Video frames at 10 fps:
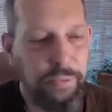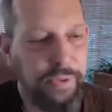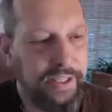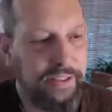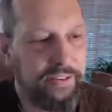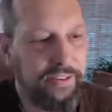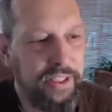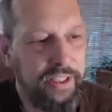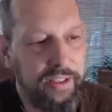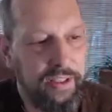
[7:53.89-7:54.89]
We can
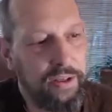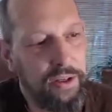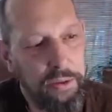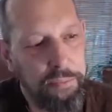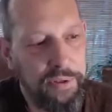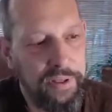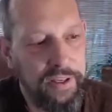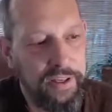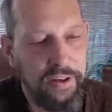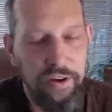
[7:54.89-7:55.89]
see a herb
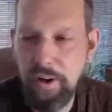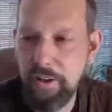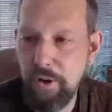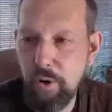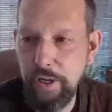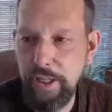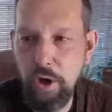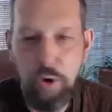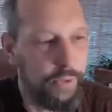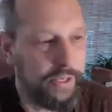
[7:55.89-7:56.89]
called horny
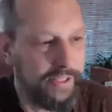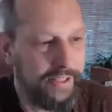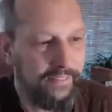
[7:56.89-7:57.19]
goatweed.